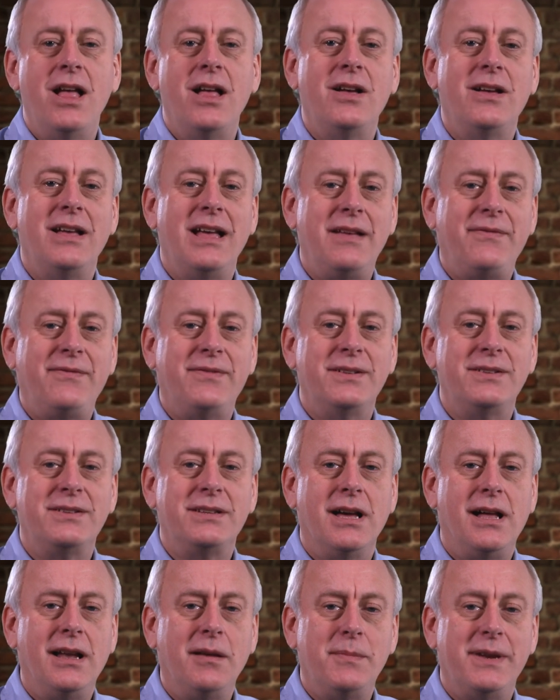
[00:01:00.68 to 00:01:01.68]
Her efforts
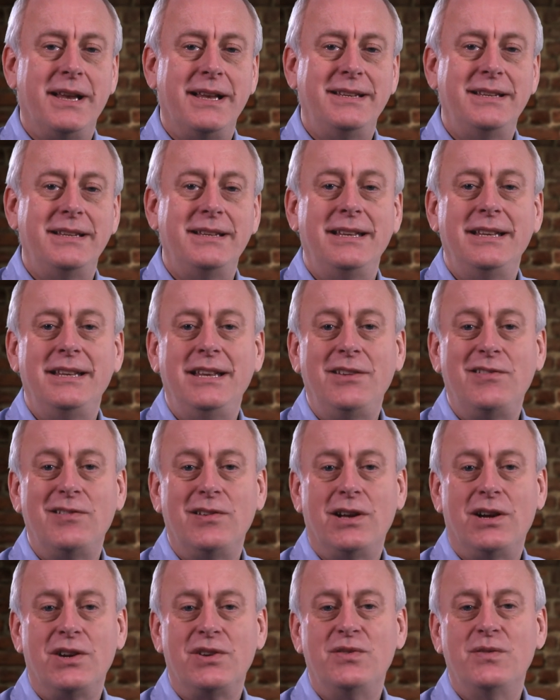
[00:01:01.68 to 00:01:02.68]
culminated in the
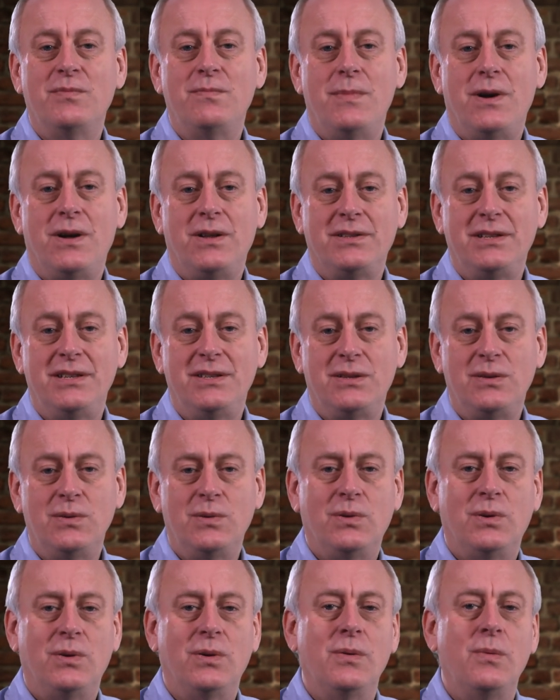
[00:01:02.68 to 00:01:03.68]
introduction of Martyn's
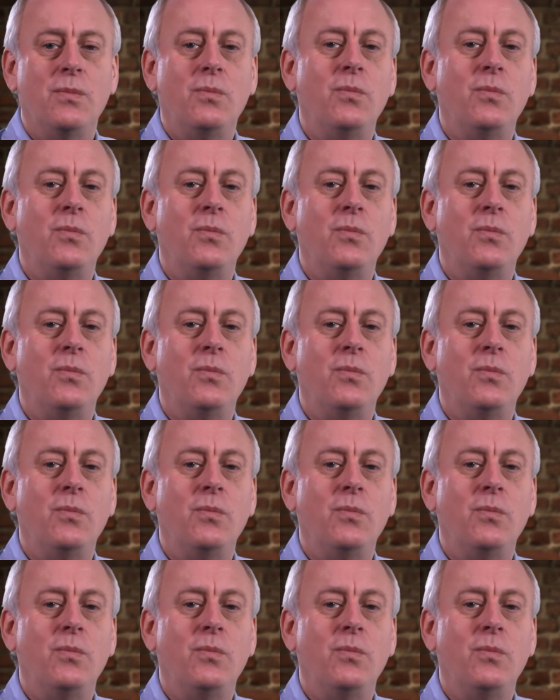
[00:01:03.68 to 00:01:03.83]
Law,